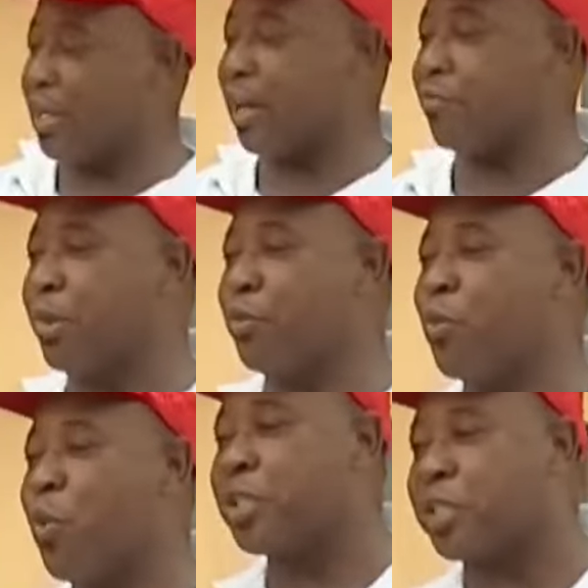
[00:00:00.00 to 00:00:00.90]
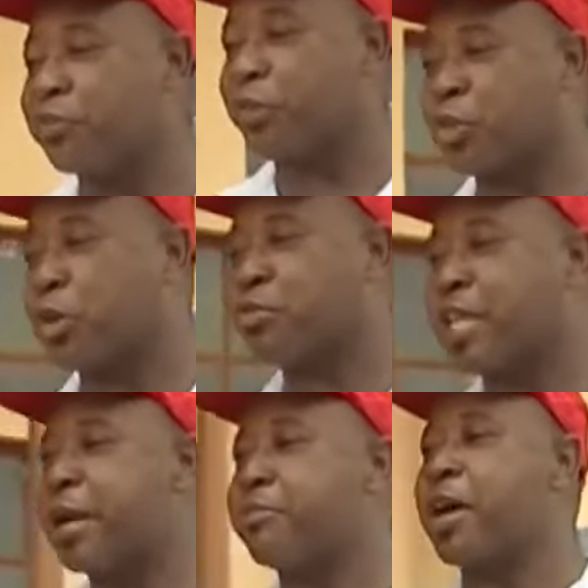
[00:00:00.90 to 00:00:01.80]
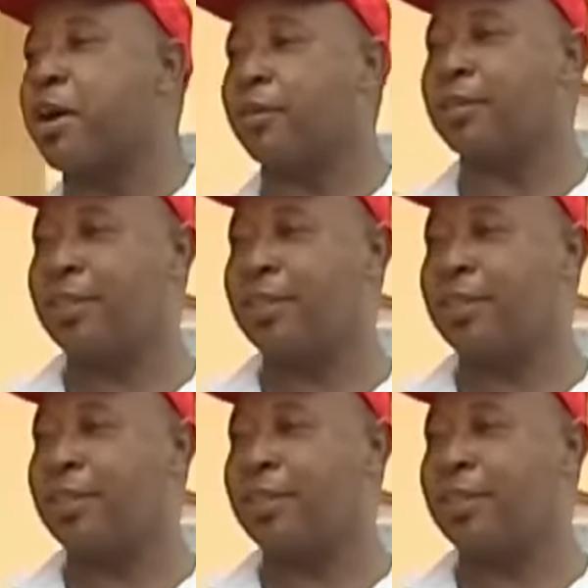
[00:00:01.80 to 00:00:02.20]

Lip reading: I have been waiting for some time now.